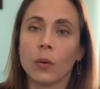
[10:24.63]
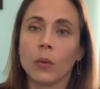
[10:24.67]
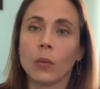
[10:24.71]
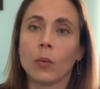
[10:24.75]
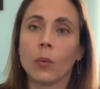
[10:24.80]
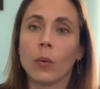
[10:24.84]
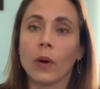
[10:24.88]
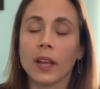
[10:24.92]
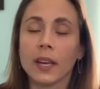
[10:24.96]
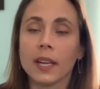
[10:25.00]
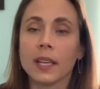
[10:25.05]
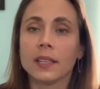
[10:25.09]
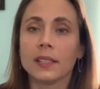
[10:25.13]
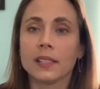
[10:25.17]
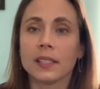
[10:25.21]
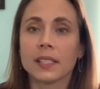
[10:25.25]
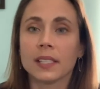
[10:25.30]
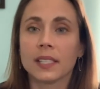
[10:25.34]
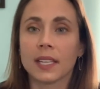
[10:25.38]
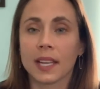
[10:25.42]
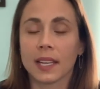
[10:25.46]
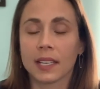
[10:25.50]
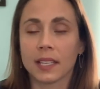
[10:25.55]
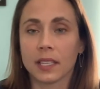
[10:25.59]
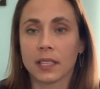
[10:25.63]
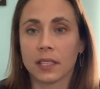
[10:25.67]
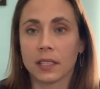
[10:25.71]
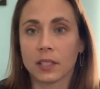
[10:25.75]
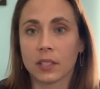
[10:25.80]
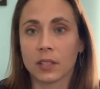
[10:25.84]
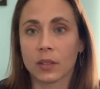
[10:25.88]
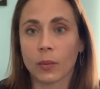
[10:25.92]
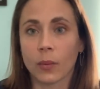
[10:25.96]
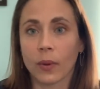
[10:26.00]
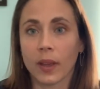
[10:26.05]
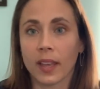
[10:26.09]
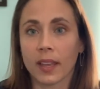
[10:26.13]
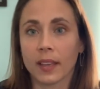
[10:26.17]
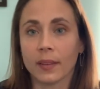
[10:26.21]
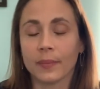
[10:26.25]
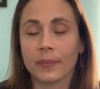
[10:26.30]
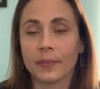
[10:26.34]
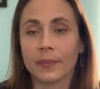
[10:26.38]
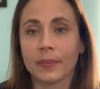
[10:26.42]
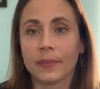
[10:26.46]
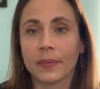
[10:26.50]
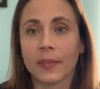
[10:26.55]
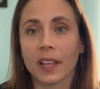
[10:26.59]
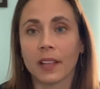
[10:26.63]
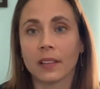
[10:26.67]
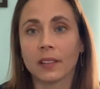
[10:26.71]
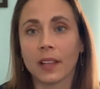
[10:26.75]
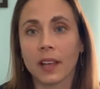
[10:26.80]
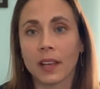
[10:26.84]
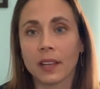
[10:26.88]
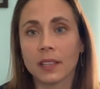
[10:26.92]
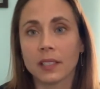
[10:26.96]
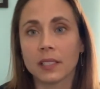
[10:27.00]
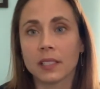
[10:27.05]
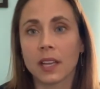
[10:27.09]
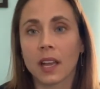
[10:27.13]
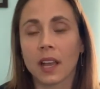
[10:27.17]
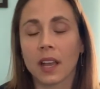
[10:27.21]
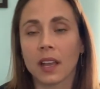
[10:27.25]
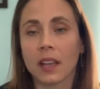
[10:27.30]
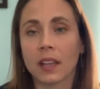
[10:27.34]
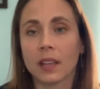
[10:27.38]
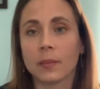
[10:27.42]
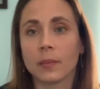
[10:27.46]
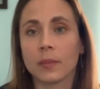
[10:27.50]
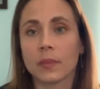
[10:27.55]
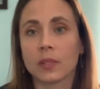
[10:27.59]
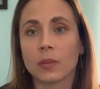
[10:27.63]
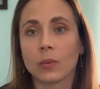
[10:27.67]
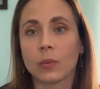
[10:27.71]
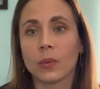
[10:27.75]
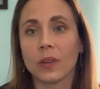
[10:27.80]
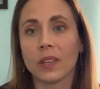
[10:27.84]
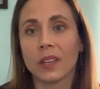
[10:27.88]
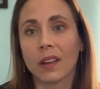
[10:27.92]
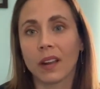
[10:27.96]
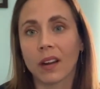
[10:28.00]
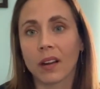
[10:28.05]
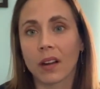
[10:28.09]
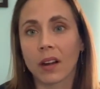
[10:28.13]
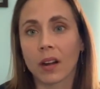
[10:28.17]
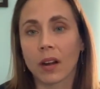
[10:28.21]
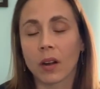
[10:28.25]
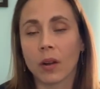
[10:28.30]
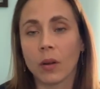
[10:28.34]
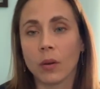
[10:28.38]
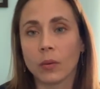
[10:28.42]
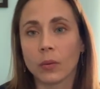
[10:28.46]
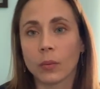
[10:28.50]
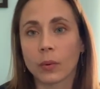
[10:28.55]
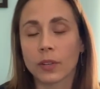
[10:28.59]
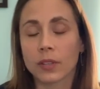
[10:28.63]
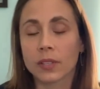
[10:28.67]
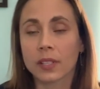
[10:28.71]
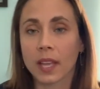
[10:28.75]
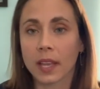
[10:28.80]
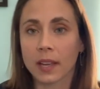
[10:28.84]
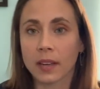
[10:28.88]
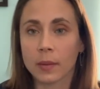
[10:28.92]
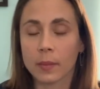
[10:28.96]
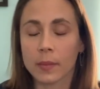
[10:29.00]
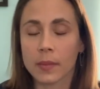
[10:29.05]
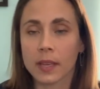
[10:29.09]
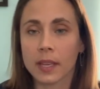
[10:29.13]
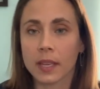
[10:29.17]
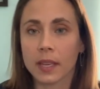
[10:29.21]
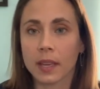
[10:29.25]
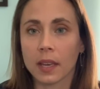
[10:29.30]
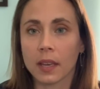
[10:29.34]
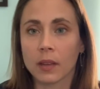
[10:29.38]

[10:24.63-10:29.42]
What is standing in your way? A lot of times we are our own worst enemy